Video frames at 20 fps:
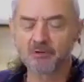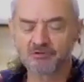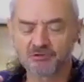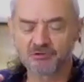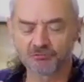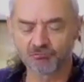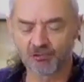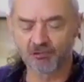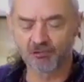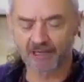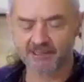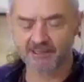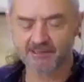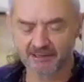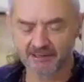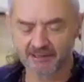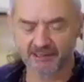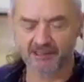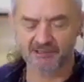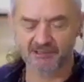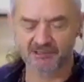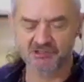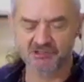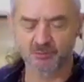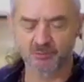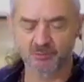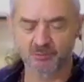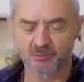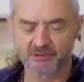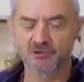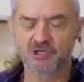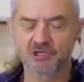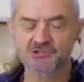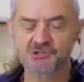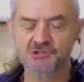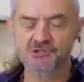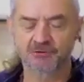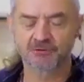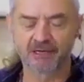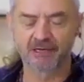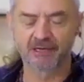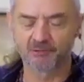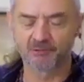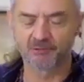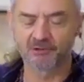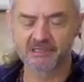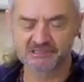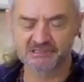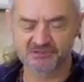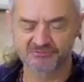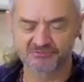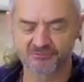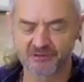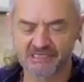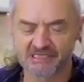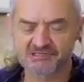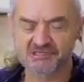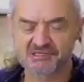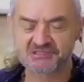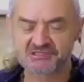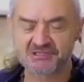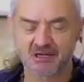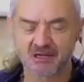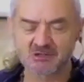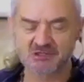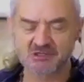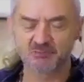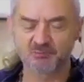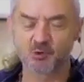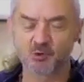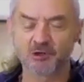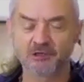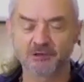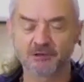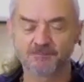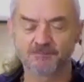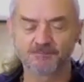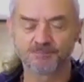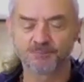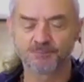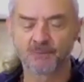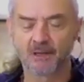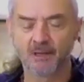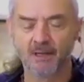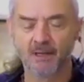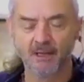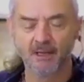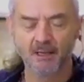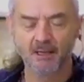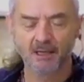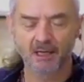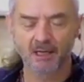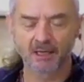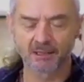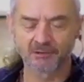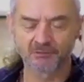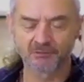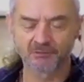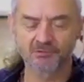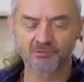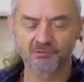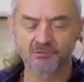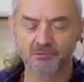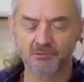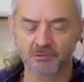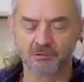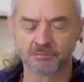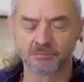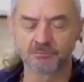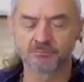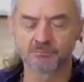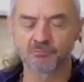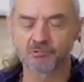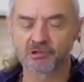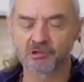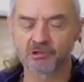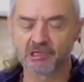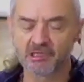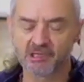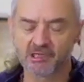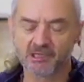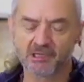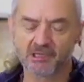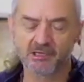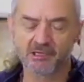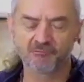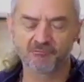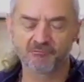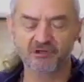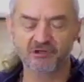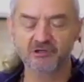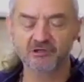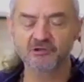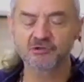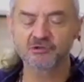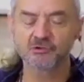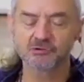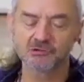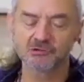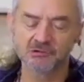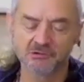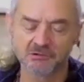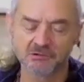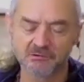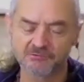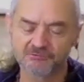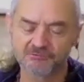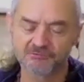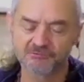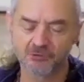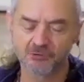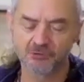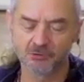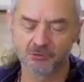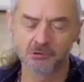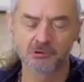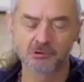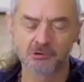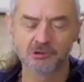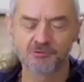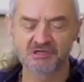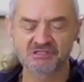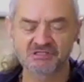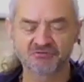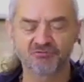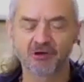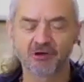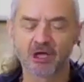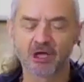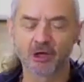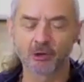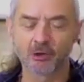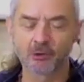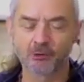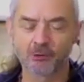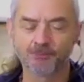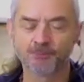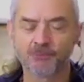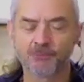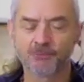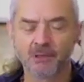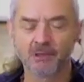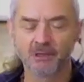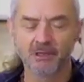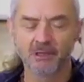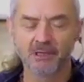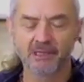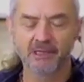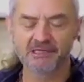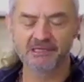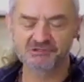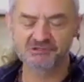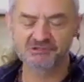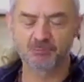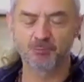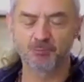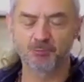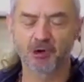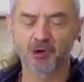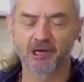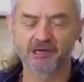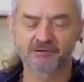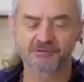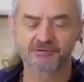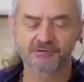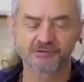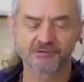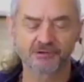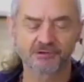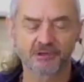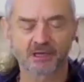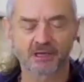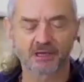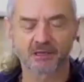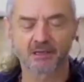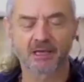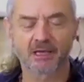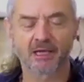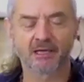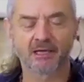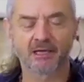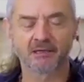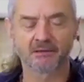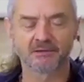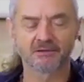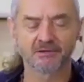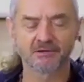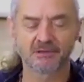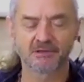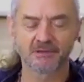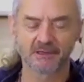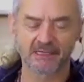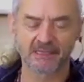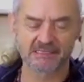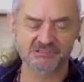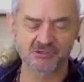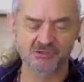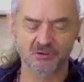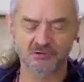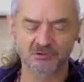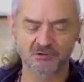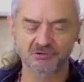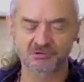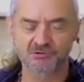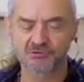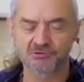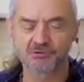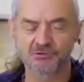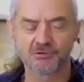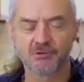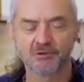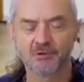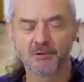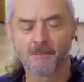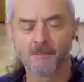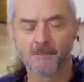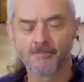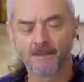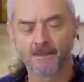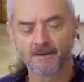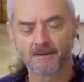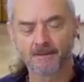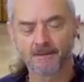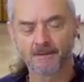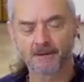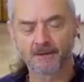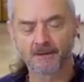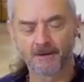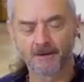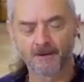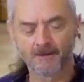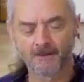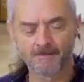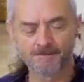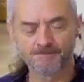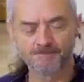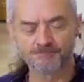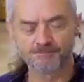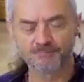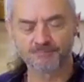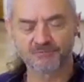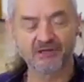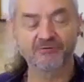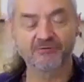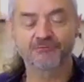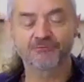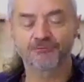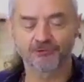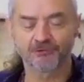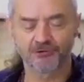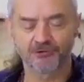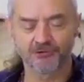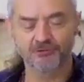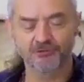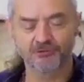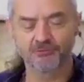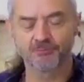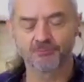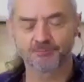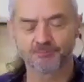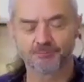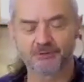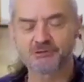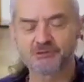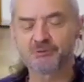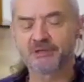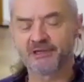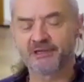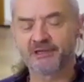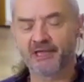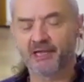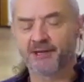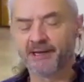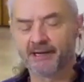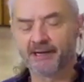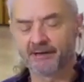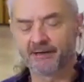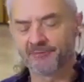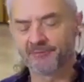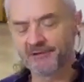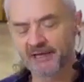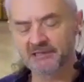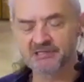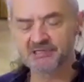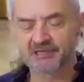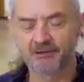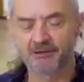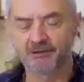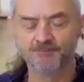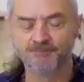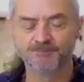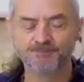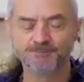directly into where you touch the ground is the, is the starting point. And the vehicle for this flow is the breath. And it's not um, different between the inhale and the exhale.